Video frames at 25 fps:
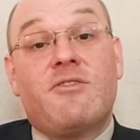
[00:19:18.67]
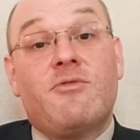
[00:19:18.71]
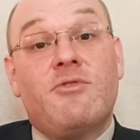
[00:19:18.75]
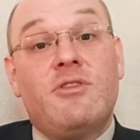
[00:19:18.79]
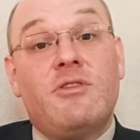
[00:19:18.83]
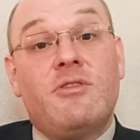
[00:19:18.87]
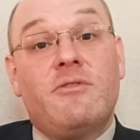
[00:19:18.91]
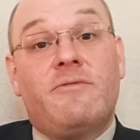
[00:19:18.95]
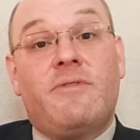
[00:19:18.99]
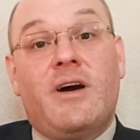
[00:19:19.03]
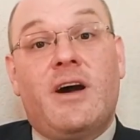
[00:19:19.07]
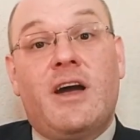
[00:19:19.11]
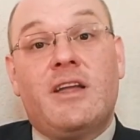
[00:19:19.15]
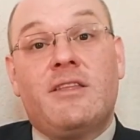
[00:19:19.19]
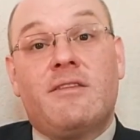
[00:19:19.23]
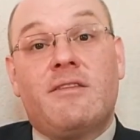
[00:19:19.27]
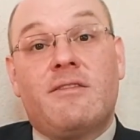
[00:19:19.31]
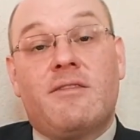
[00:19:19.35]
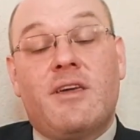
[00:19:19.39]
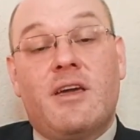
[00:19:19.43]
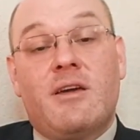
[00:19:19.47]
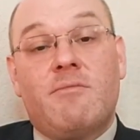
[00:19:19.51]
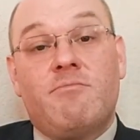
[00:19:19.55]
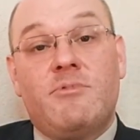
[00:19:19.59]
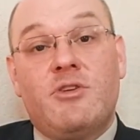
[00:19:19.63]
Do you find
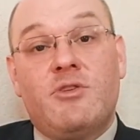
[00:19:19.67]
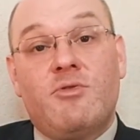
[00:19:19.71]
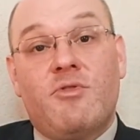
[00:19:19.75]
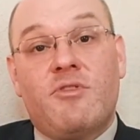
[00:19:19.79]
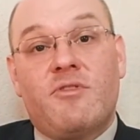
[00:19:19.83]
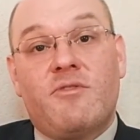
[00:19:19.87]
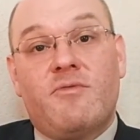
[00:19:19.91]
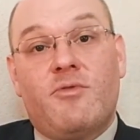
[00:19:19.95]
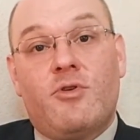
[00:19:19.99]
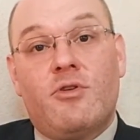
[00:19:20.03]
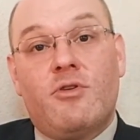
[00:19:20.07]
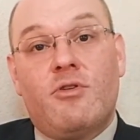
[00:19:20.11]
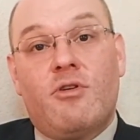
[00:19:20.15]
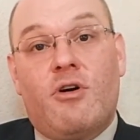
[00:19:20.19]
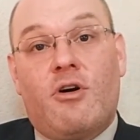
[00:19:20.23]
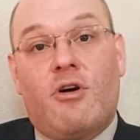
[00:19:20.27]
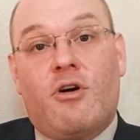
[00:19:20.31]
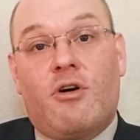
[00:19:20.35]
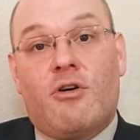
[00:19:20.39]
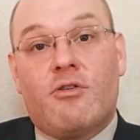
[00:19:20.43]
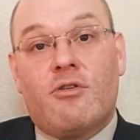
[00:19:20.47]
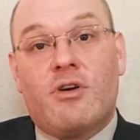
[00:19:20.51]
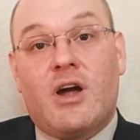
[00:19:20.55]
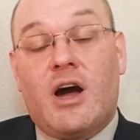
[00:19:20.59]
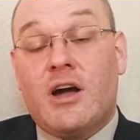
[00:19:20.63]
them useful
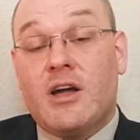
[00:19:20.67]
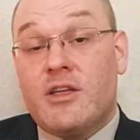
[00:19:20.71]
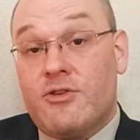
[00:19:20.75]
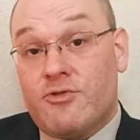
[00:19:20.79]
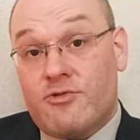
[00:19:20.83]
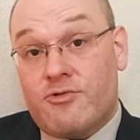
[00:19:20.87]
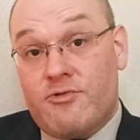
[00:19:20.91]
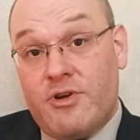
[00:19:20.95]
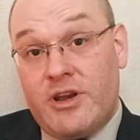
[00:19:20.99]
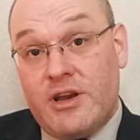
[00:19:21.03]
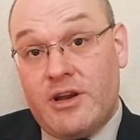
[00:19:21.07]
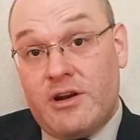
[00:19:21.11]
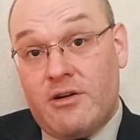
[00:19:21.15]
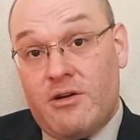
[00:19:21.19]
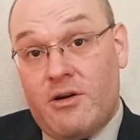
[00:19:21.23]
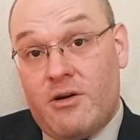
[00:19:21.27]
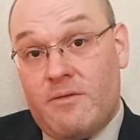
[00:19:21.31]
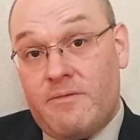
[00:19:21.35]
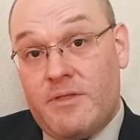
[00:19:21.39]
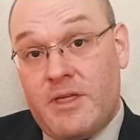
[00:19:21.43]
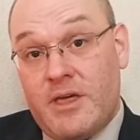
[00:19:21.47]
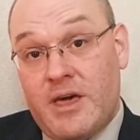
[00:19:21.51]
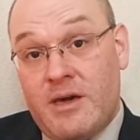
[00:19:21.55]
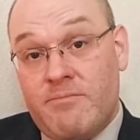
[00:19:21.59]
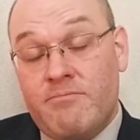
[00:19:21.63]
or are you critical
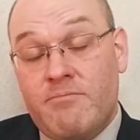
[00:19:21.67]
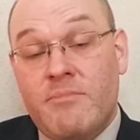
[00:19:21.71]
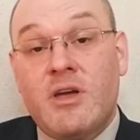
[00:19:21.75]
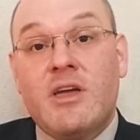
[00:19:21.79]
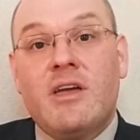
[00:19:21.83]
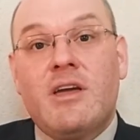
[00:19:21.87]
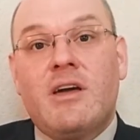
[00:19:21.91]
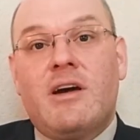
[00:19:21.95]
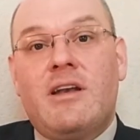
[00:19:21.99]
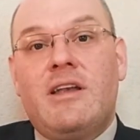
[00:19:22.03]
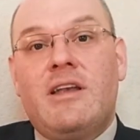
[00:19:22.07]
of them?